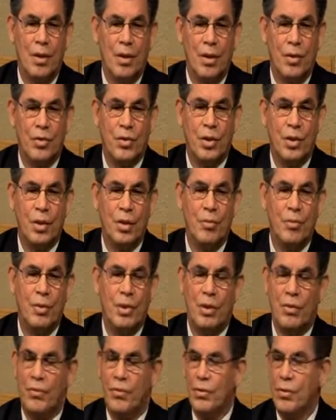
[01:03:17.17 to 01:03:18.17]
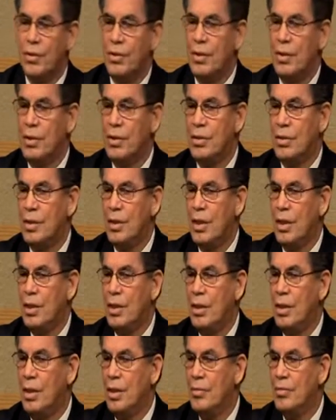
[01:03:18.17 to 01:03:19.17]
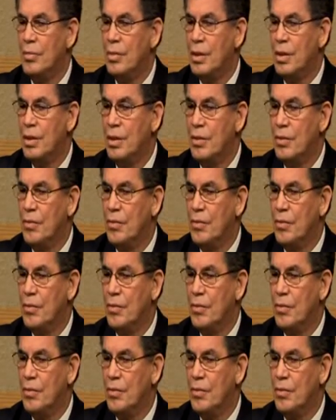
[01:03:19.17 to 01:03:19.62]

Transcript: and see the beautiful things that I had on me.